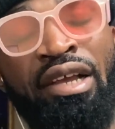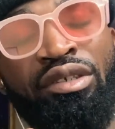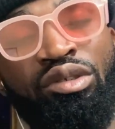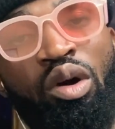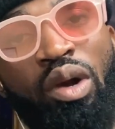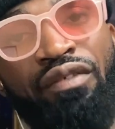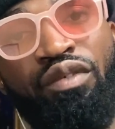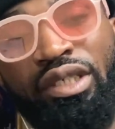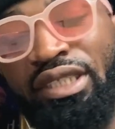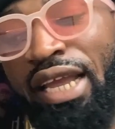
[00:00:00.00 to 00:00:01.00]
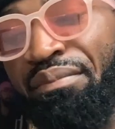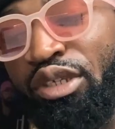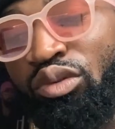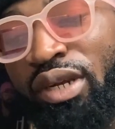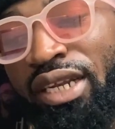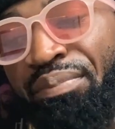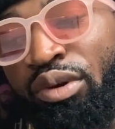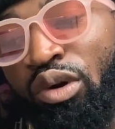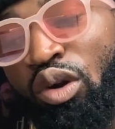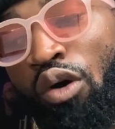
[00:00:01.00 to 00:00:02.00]
So if you're staying between the
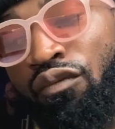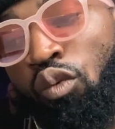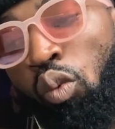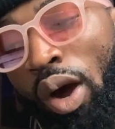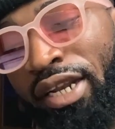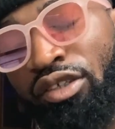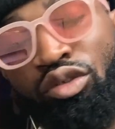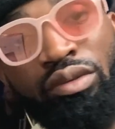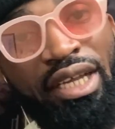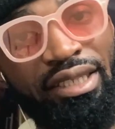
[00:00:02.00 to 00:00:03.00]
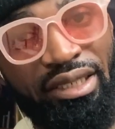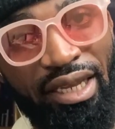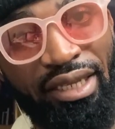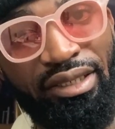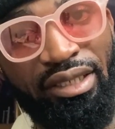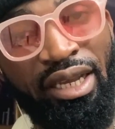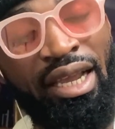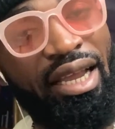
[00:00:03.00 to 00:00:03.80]
period of 1 to 30 days